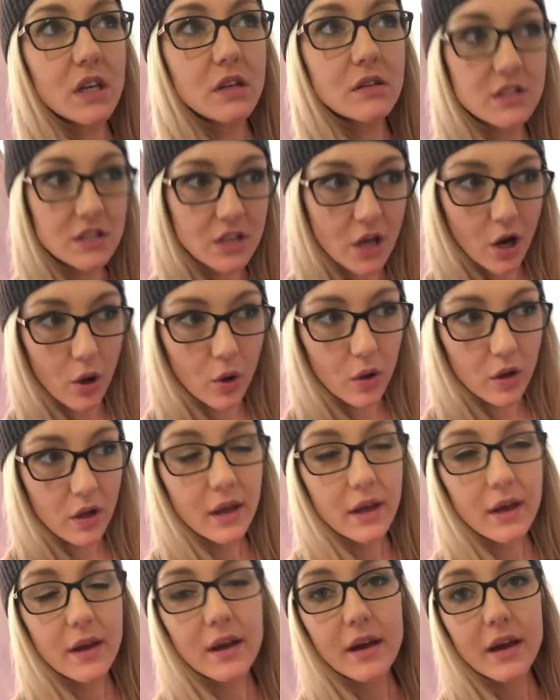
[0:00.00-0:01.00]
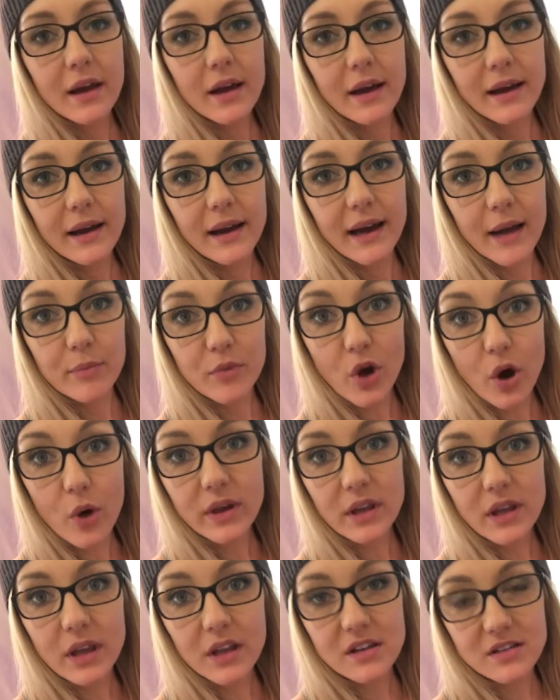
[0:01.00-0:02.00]
So I'm
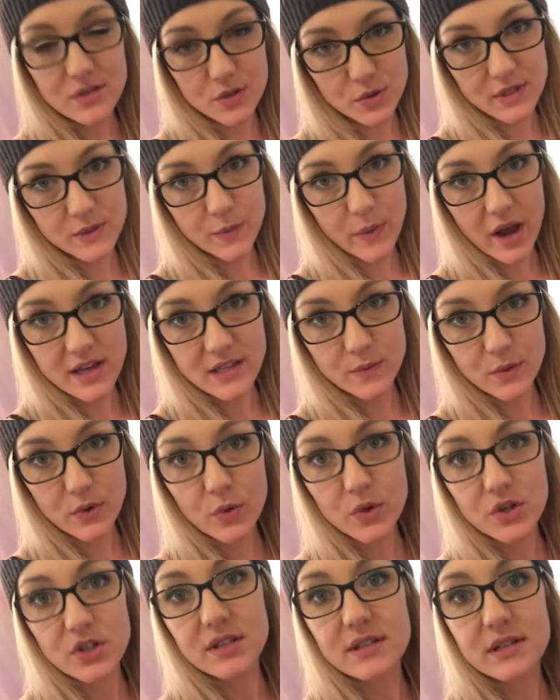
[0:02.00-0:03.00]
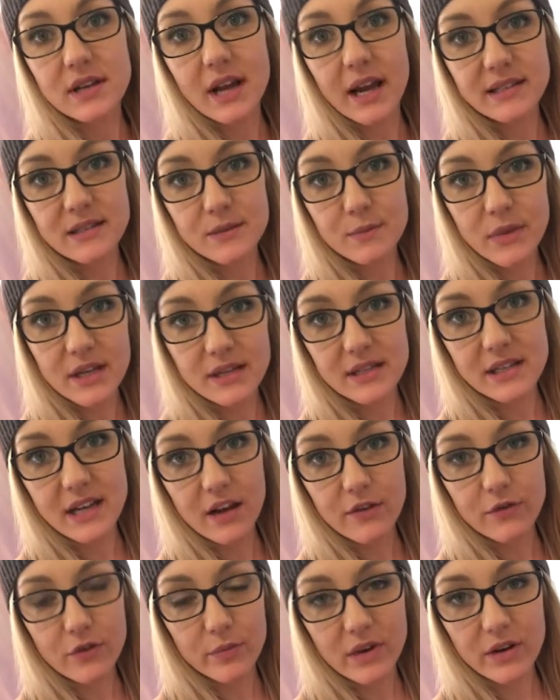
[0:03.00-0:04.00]
going in as soon as possible, which is next
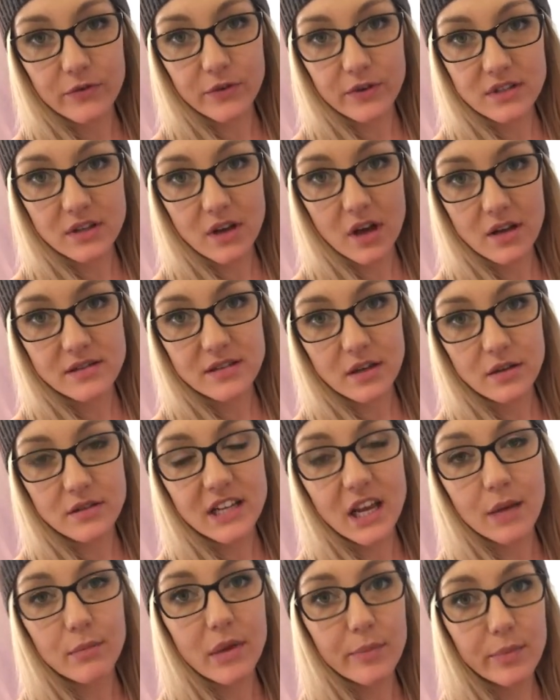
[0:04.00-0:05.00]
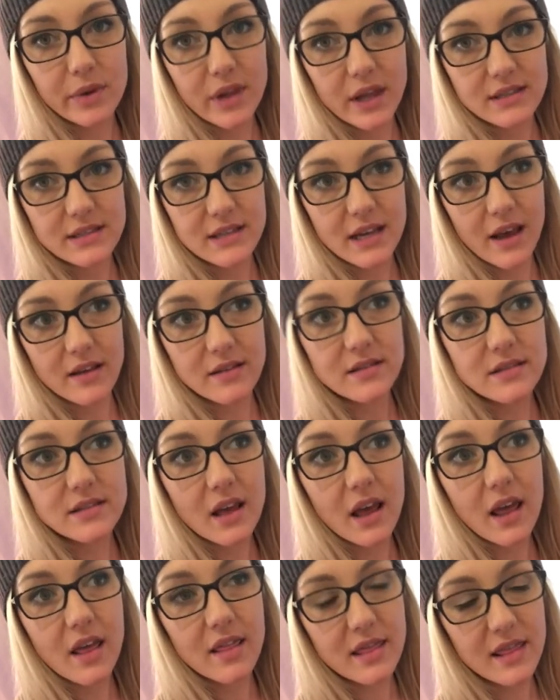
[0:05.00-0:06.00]
Monday, for my first consult to get my blood test,
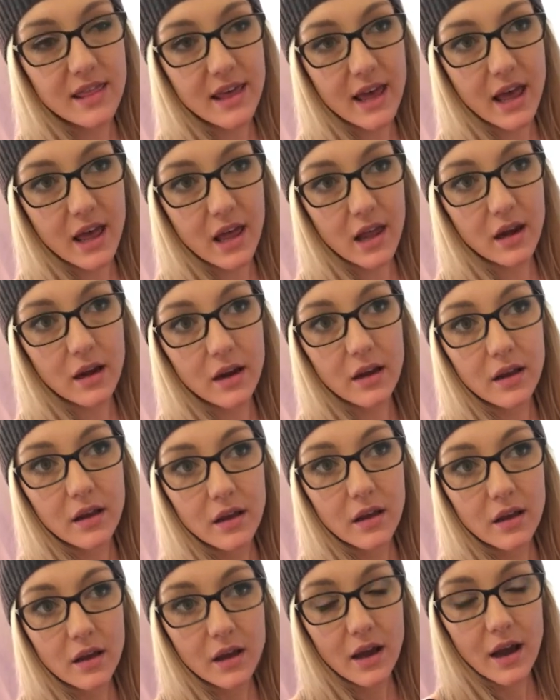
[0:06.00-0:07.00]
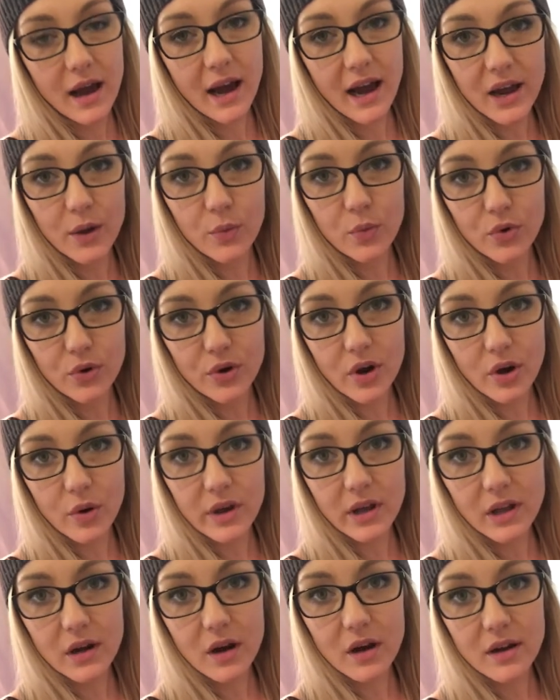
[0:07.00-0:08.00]
and then I will go
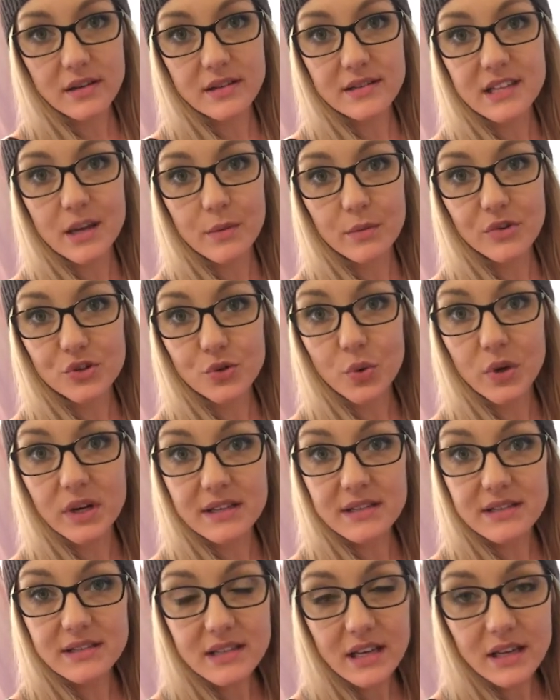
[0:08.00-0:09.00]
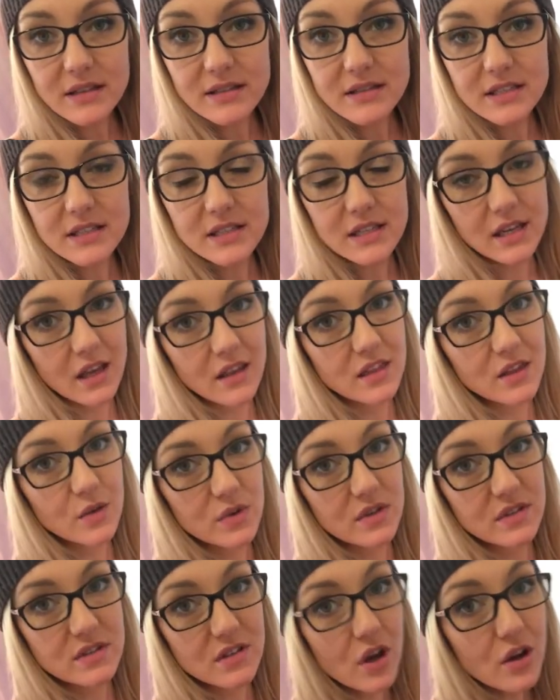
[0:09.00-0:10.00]
in on December 26th to get the
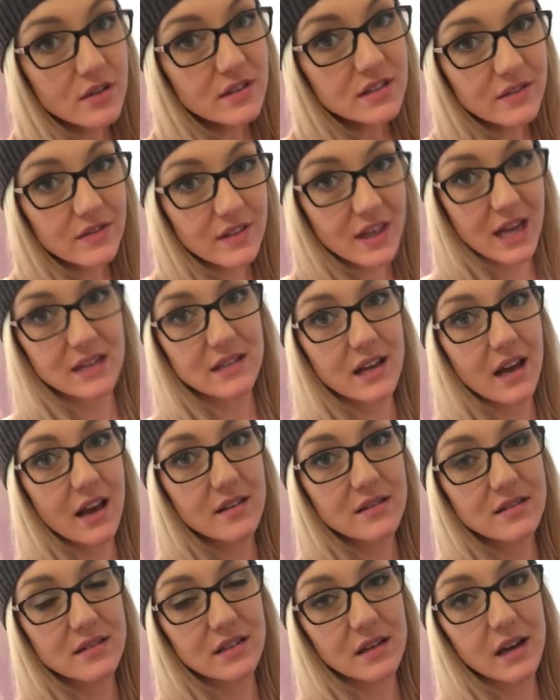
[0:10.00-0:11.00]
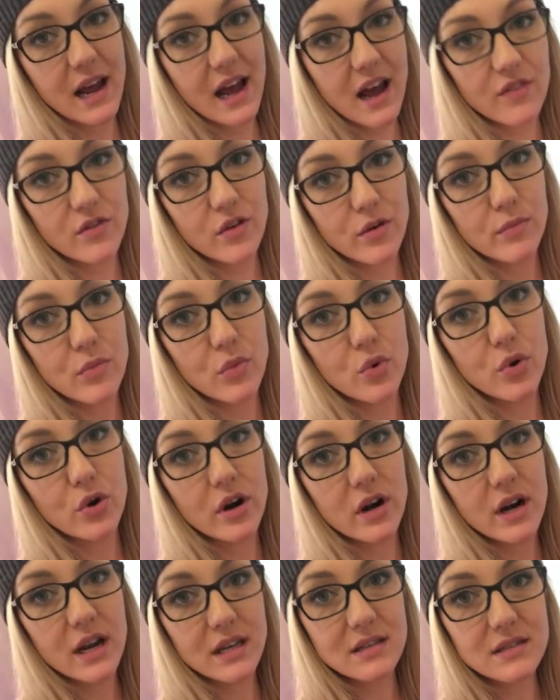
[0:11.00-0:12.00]
results of that test and have a
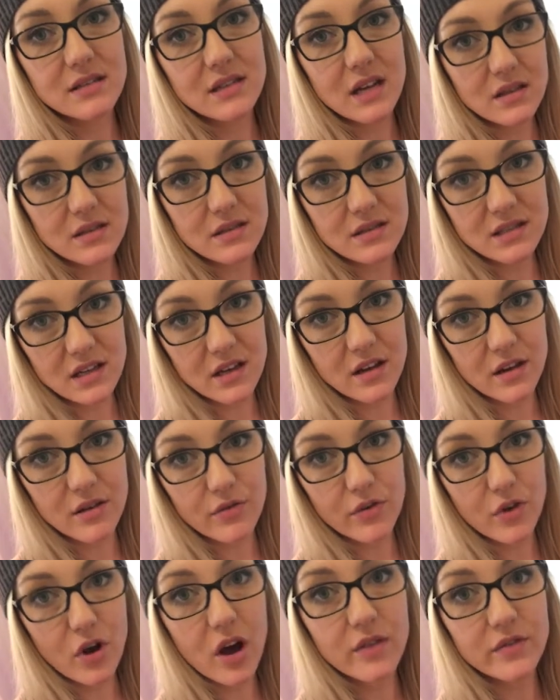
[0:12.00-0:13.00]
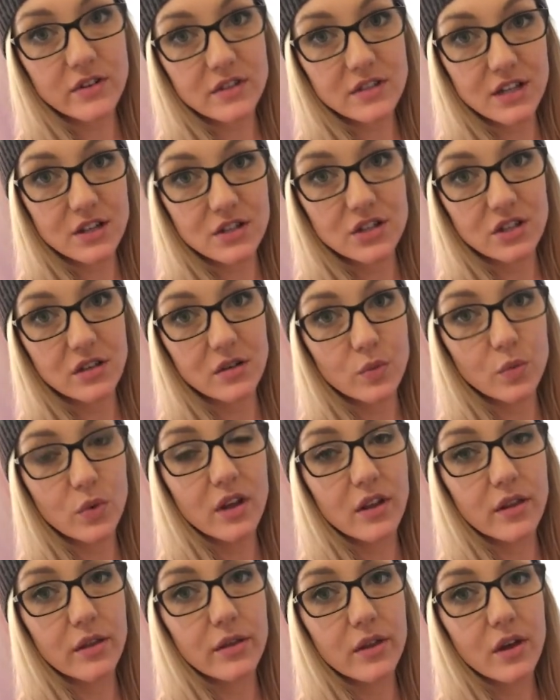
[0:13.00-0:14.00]
more extensive conversation
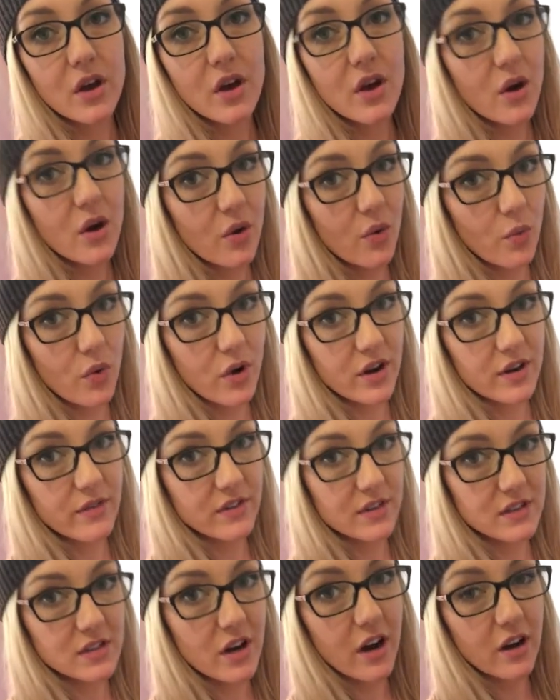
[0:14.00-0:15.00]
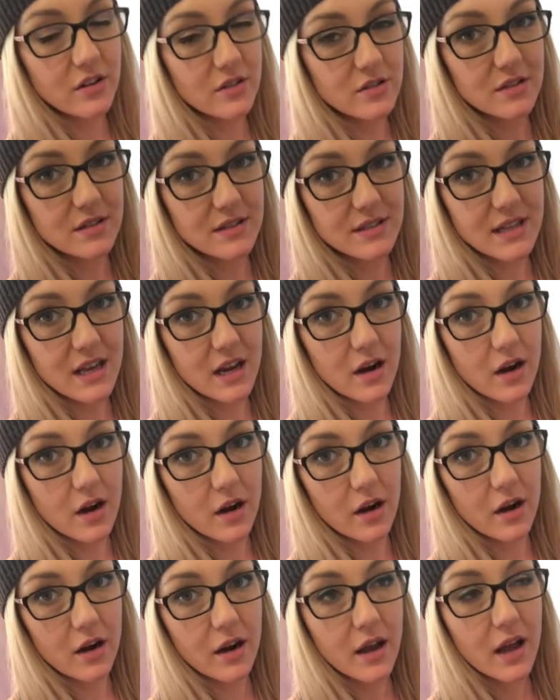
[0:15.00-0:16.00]
with one of the doctors
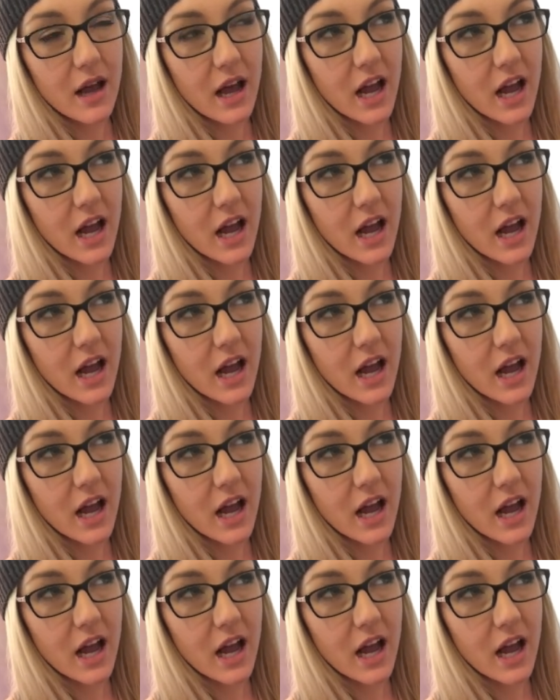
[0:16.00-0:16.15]
there.